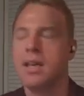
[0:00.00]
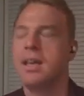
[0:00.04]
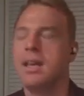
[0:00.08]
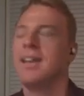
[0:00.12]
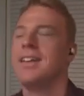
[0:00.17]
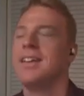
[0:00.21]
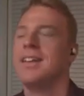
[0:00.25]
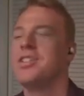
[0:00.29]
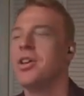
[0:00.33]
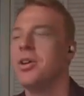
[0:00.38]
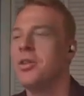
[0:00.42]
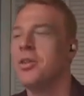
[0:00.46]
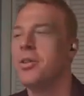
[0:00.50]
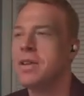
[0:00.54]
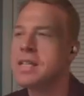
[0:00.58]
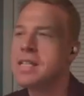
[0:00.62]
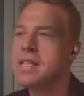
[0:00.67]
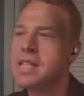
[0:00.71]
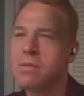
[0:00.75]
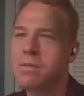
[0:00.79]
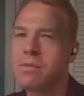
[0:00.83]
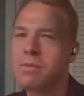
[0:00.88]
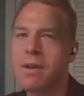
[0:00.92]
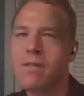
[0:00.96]
So this
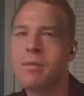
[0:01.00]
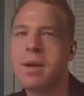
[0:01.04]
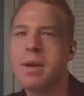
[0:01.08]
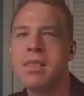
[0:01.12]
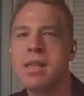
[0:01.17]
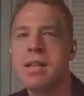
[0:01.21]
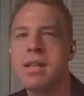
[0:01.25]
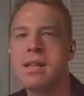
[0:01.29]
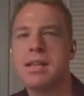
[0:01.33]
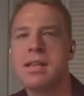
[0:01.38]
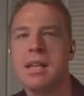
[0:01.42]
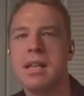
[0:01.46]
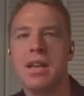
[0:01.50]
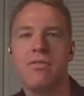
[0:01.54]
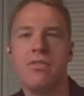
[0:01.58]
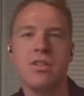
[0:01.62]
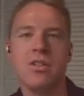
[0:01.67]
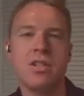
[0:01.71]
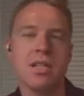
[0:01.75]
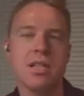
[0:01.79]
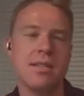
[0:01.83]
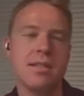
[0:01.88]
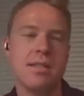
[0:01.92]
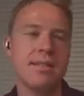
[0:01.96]
is where everybody thinks like if you're
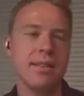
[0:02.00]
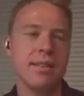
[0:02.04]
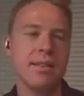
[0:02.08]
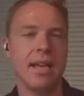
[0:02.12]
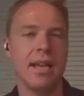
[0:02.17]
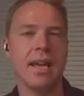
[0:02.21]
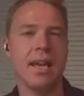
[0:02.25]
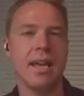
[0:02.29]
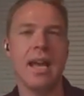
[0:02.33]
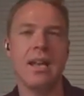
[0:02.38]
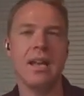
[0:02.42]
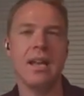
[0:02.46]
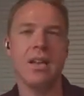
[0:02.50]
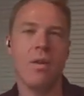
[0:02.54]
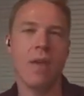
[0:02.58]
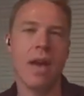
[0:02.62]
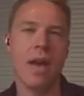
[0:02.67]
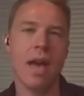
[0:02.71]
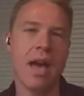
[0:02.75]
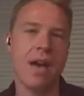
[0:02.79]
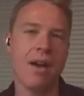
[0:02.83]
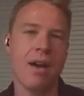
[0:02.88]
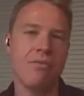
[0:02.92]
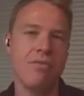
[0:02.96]
just slick and you
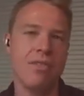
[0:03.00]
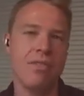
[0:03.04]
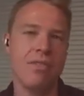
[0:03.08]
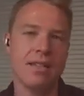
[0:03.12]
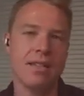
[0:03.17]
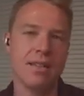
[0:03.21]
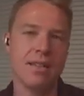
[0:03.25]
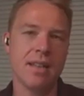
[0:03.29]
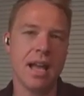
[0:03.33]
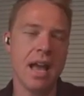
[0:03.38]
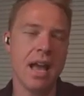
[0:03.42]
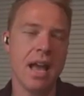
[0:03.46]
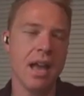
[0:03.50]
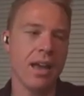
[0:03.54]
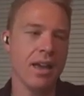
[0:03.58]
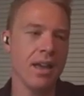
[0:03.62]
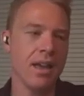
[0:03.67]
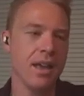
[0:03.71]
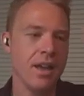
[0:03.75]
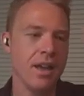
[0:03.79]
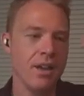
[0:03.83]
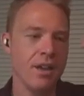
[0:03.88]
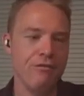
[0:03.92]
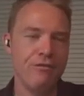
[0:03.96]
have this like
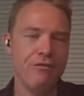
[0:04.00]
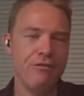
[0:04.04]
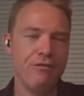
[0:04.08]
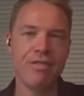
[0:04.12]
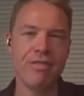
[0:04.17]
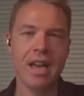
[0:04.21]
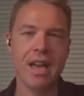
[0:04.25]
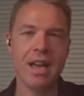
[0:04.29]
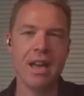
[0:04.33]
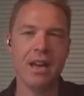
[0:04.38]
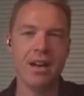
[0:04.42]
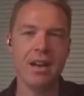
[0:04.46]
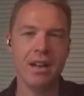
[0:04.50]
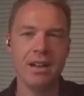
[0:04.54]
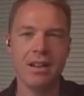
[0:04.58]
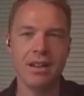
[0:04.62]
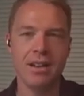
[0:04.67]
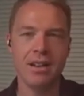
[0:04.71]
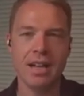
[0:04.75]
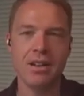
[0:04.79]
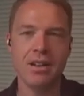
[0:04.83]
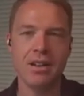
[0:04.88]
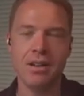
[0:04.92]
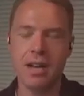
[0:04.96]
veil,
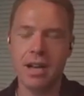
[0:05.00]
like a,